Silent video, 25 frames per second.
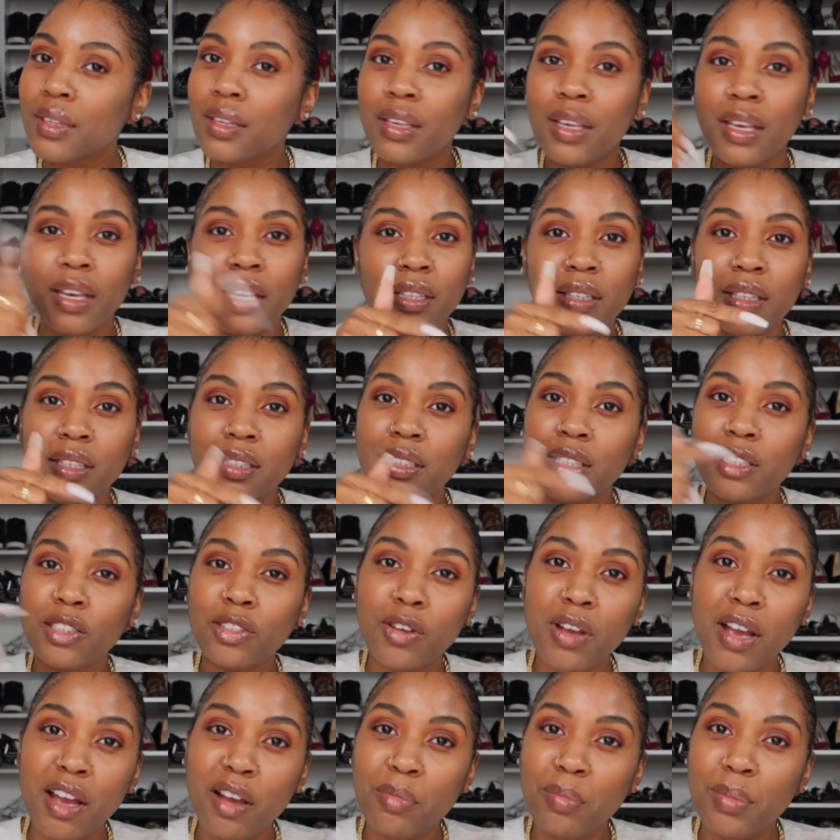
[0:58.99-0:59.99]
hit the
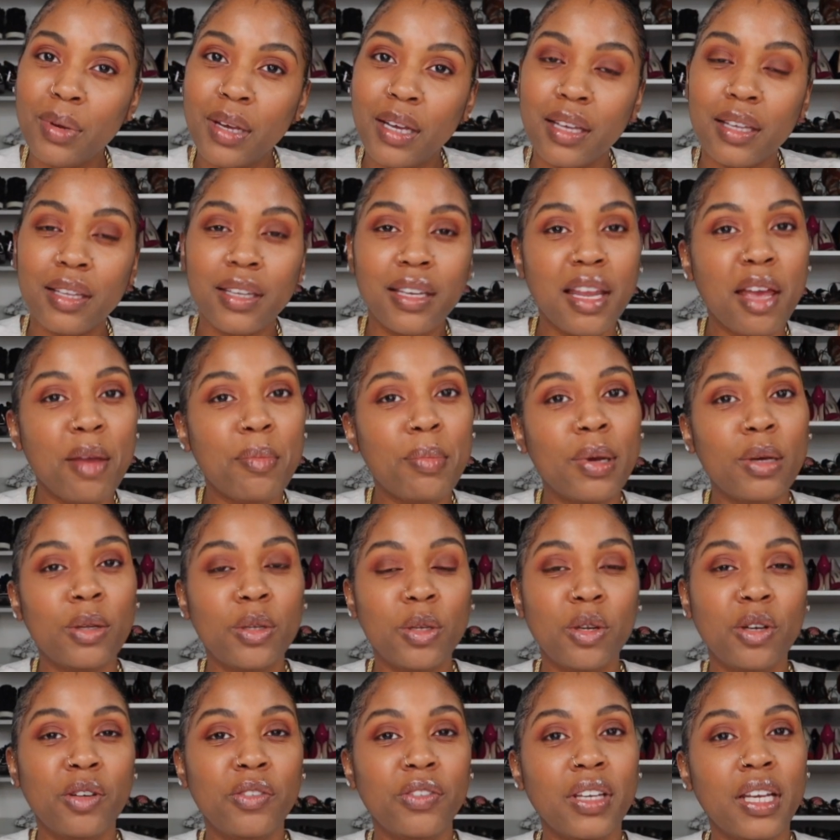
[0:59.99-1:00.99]
subscribe button and that bell
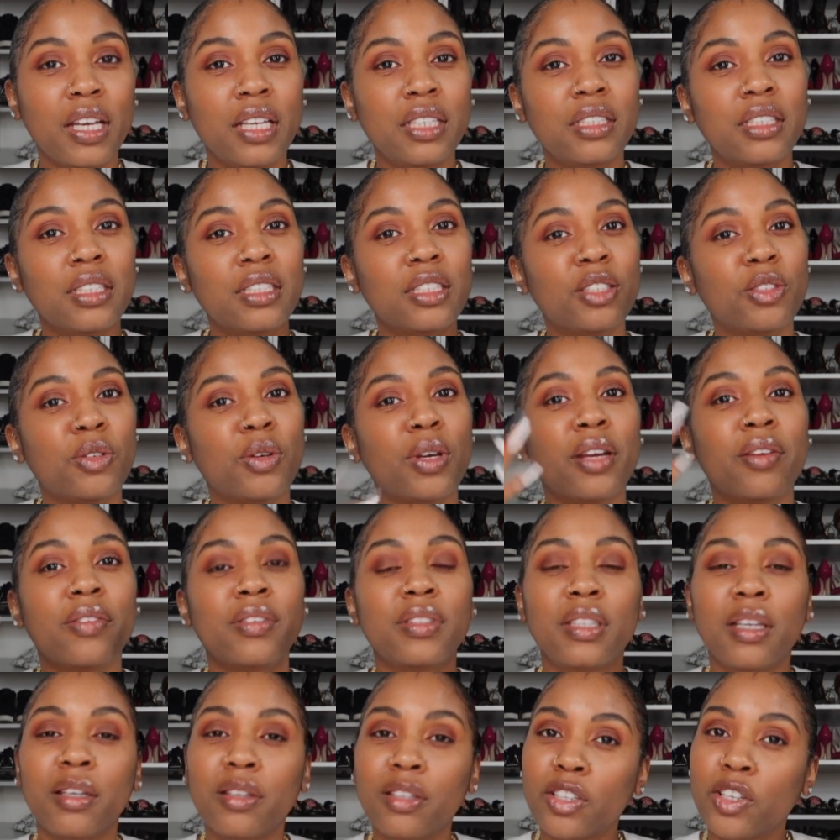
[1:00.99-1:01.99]
notification so every
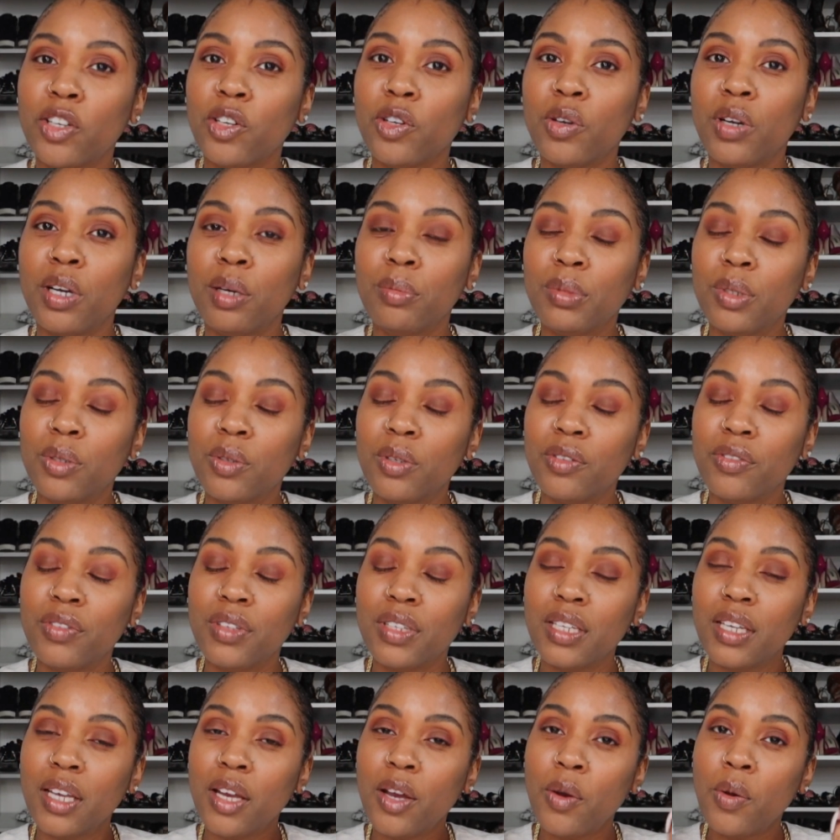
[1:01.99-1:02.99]
time your girl upload a
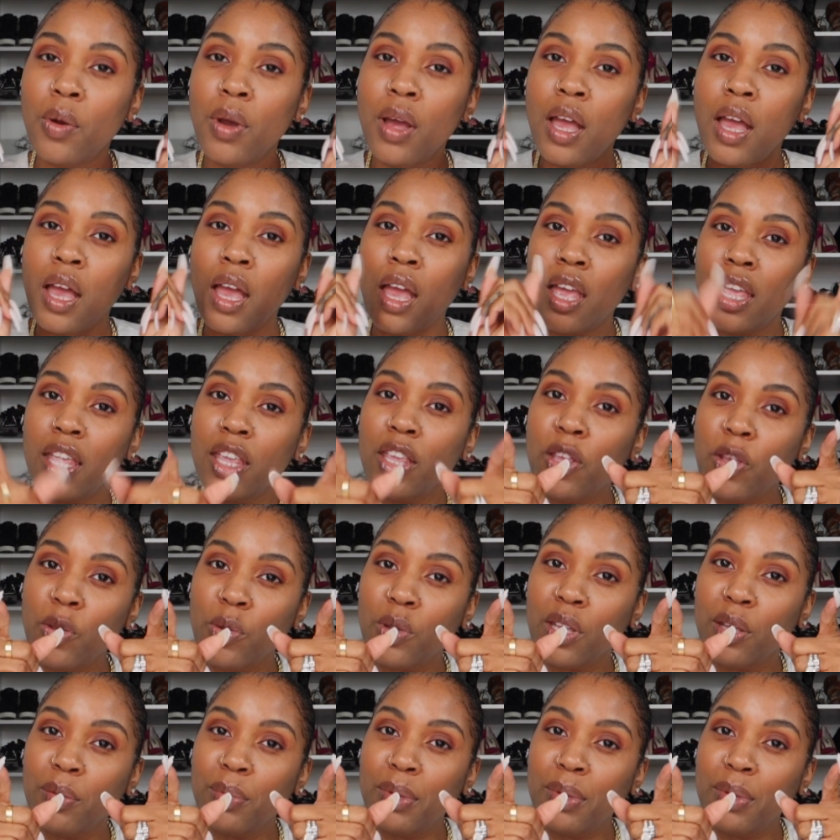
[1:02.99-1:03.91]
video, you could